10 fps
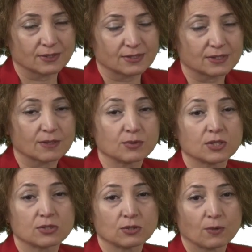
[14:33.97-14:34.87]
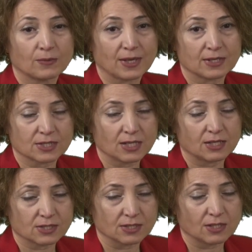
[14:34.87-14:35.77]
the stability of gas
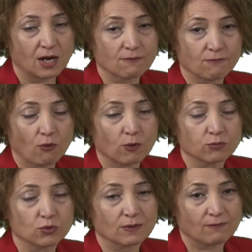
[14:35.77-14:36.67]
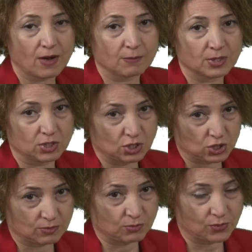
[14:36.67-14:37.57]
cells that are formed during
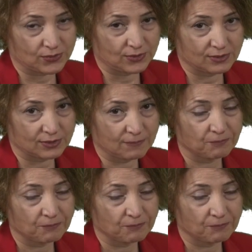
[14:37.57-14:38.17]
fermentation process.